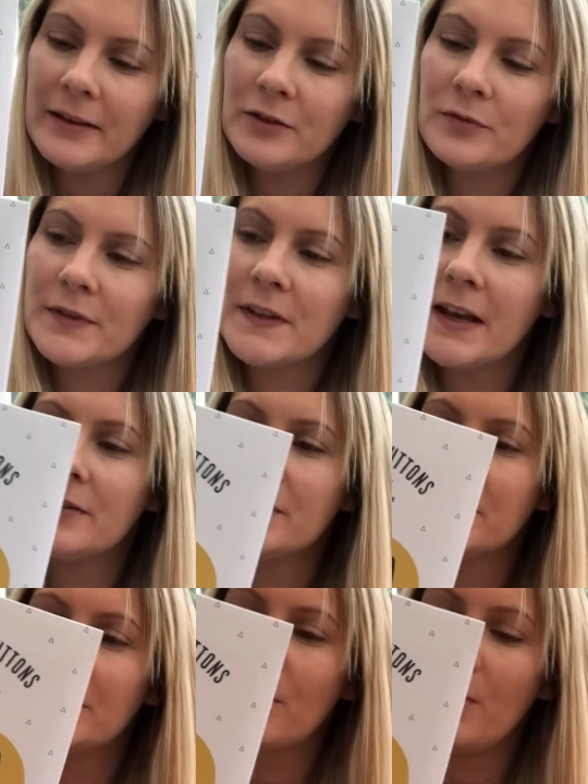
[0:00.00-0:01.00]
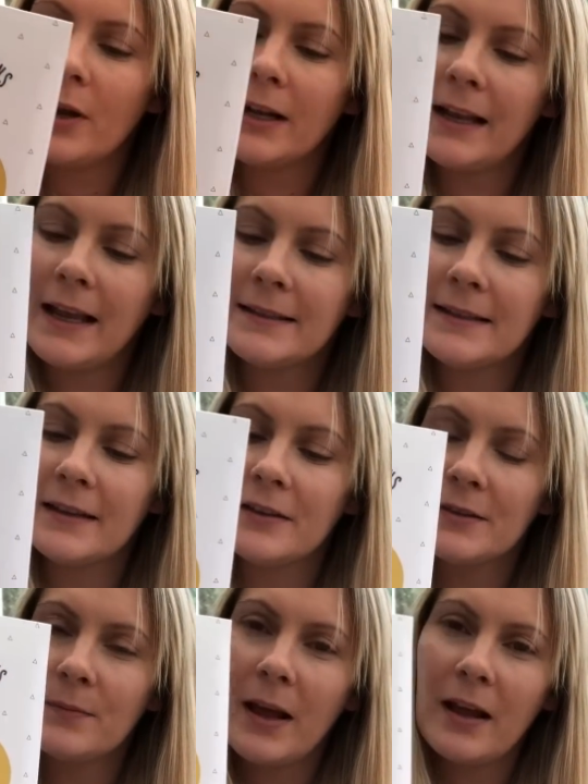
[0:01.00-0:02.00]
also sort of quite classic
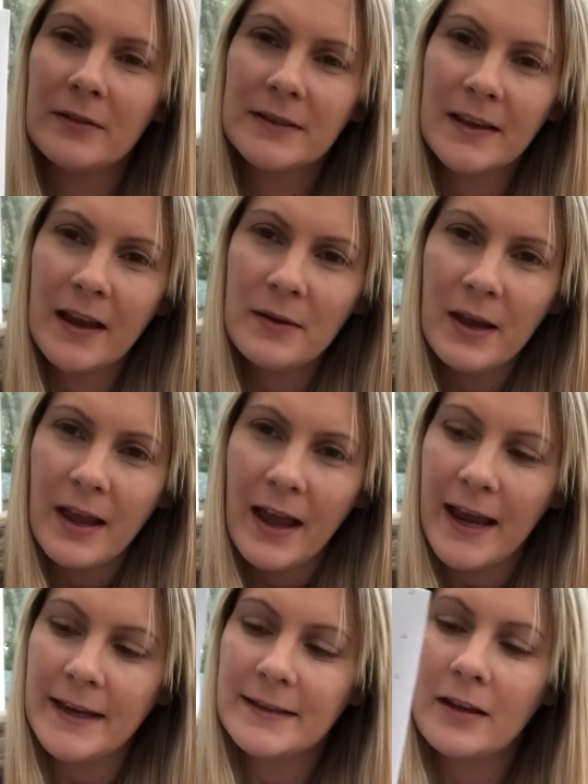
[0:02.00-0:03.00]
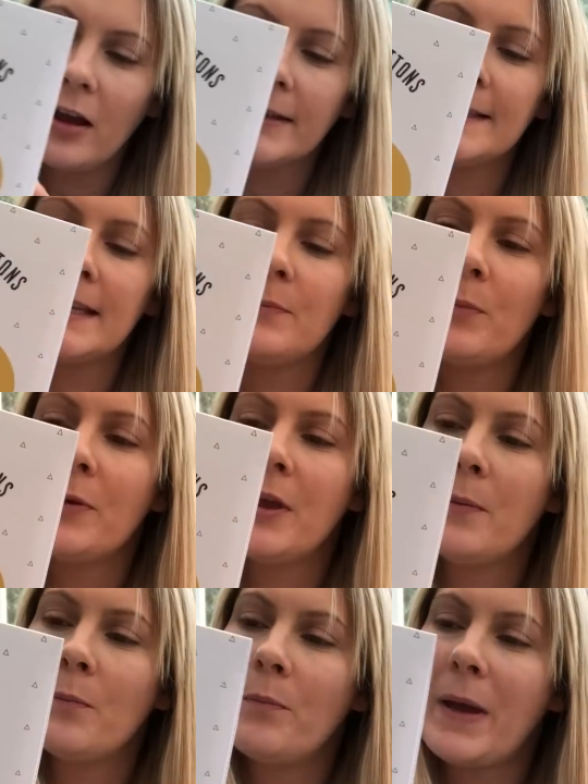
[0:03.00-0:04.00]
as well. So it's got a zip
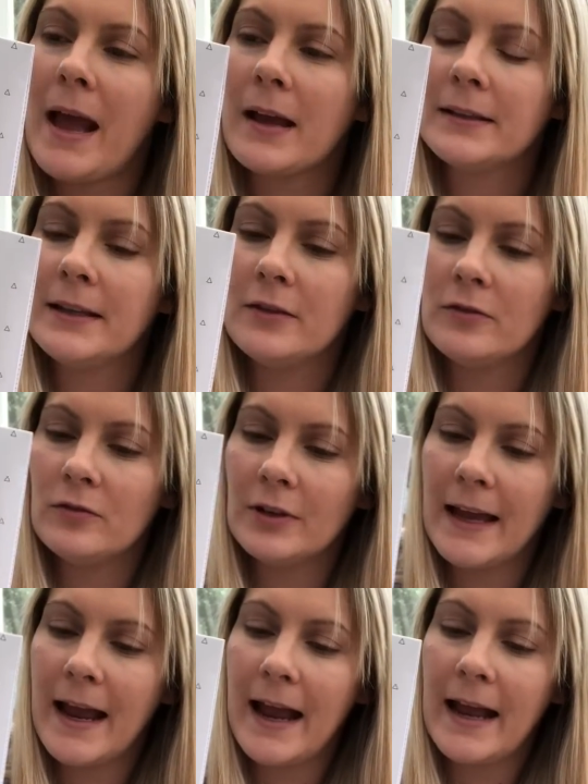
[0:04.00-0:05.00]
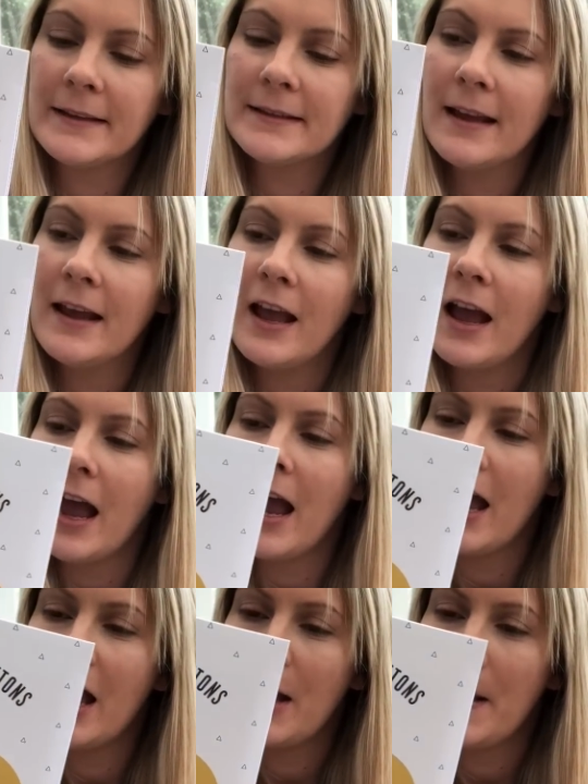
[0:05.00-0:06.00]
back, the Orla has,
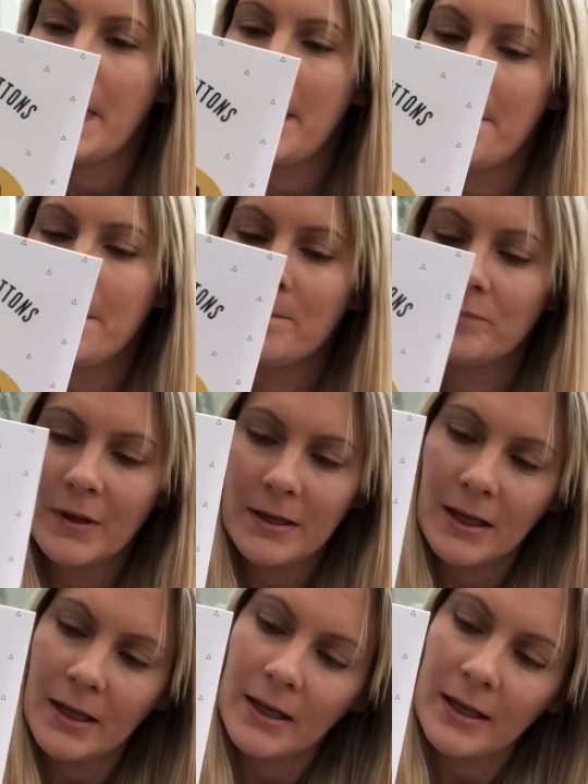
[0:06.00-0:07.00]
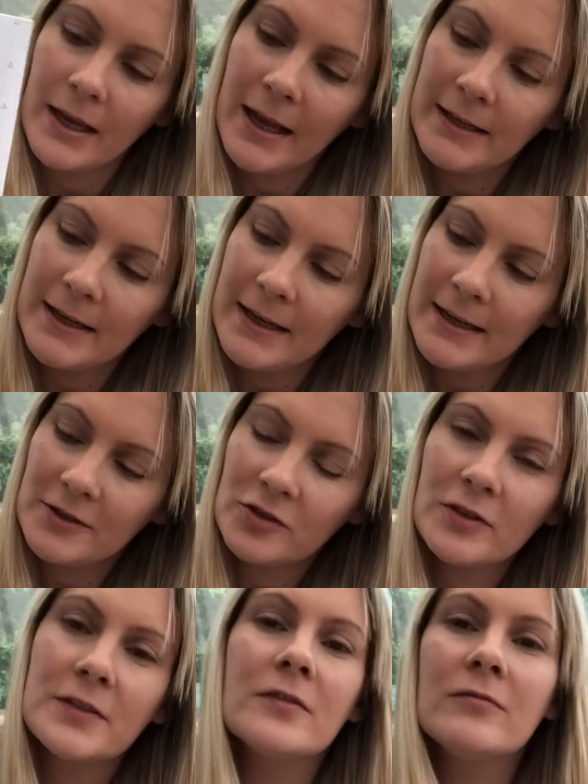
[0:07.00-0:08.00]
and it's
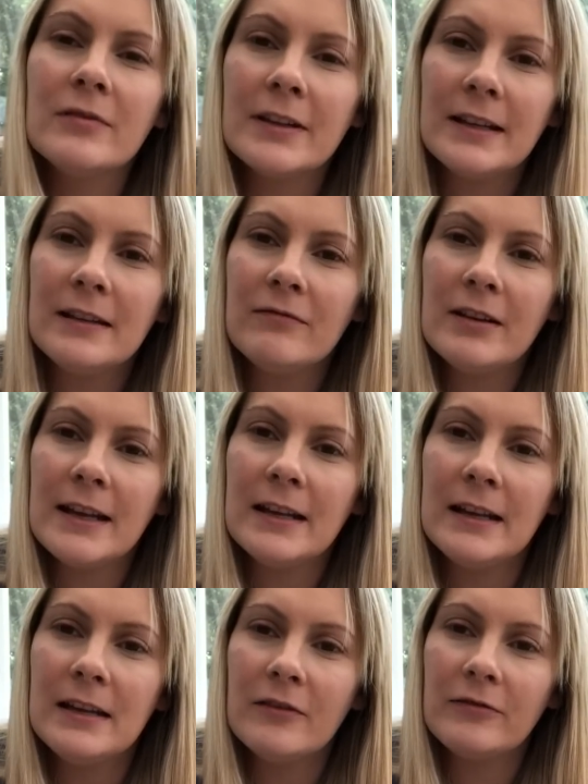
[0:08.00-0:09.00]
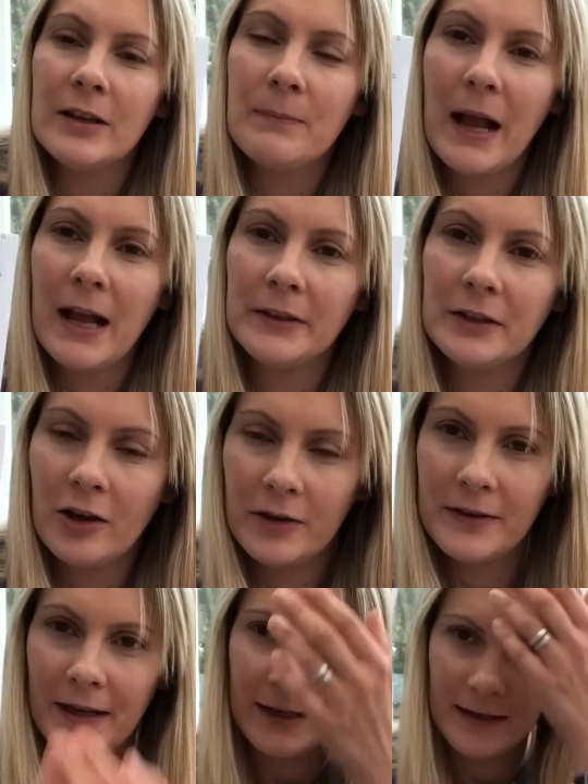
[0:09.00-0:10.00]
just a really lovely pattern, I
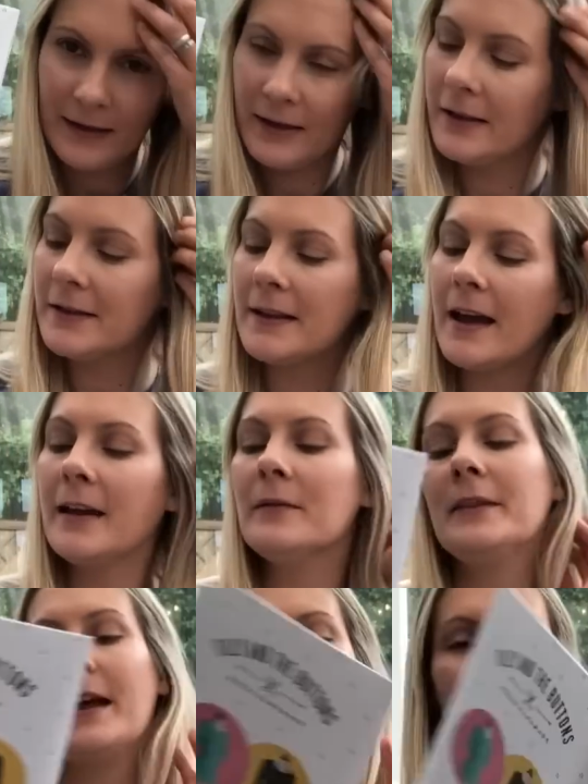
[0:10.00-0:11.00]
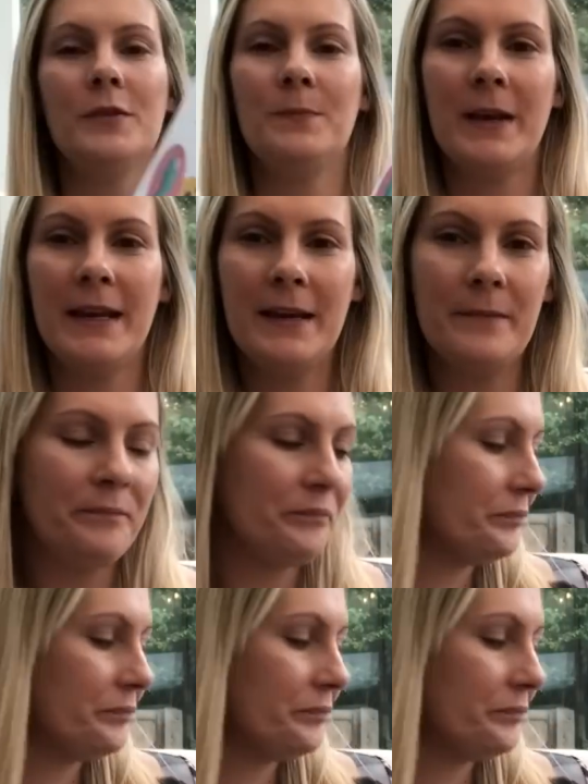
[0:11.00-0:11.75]
think. So that would be